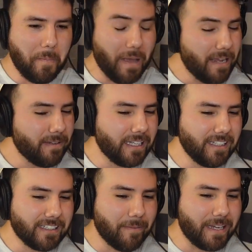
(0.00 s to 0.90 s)

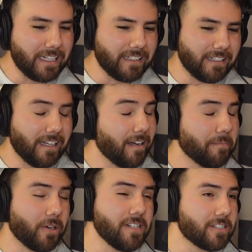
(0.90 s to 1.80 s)
Maybe. I mean, I'm
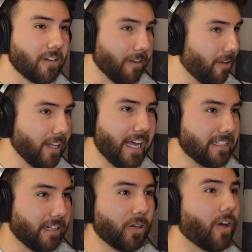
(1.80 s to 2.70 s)
pretty sure Lola
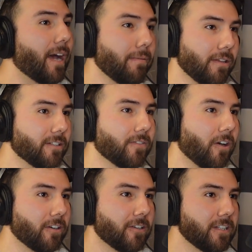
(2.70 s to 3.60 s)
has a crab load of
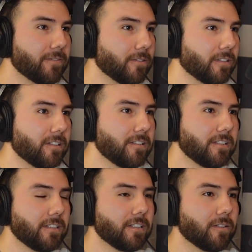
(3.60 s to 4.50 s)
R34,
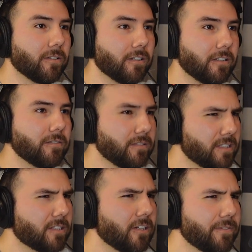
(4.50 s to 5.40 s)
or
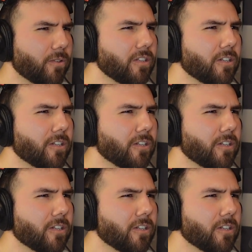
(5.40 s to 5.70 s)
is it 34 or